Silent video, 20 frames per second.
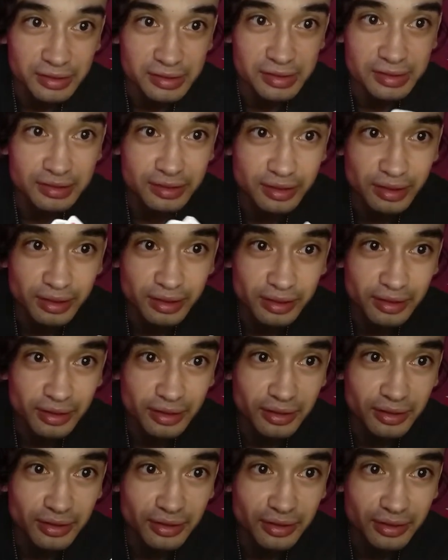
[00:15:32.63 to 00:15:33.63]

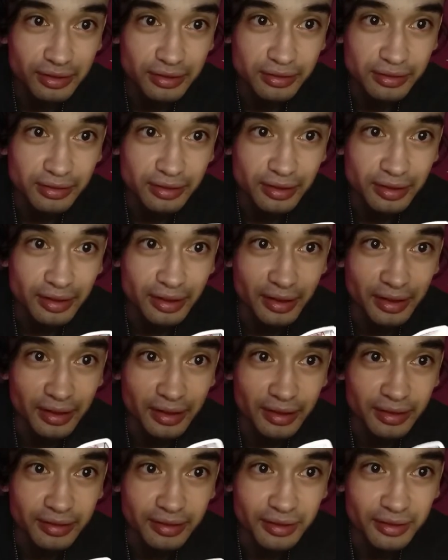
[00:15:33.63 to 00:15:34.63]
sticker.
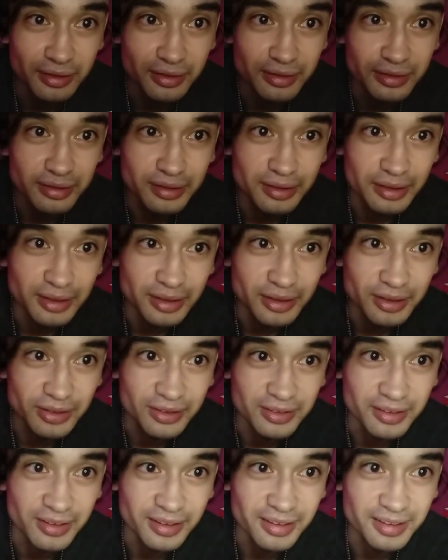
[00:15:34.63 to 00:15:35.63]
And
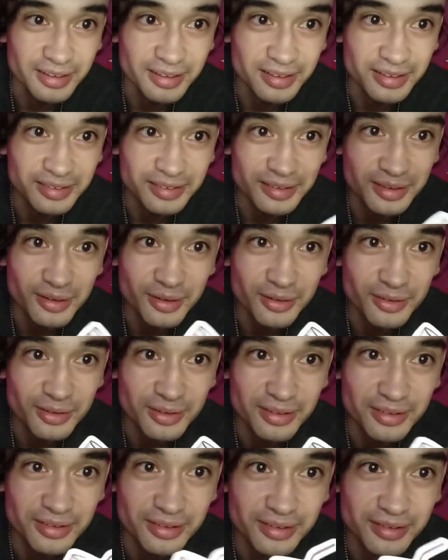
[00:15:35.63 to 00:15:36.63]
here's like a nice Coke
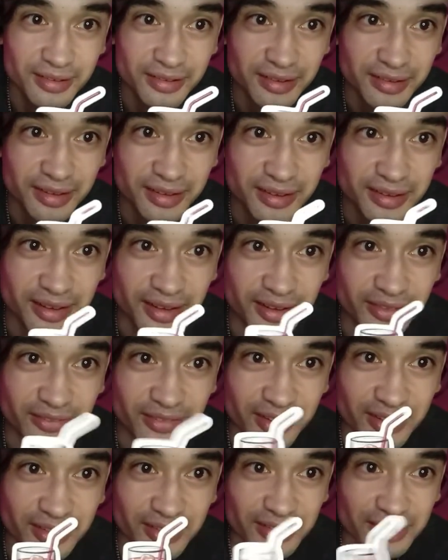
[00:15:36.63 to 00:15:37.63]
and a
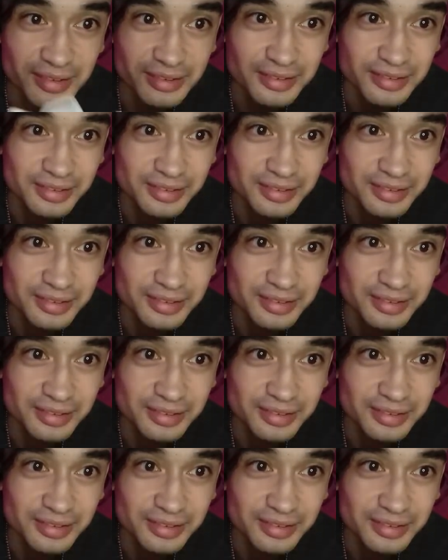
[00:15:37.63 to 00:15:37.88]
hamburger.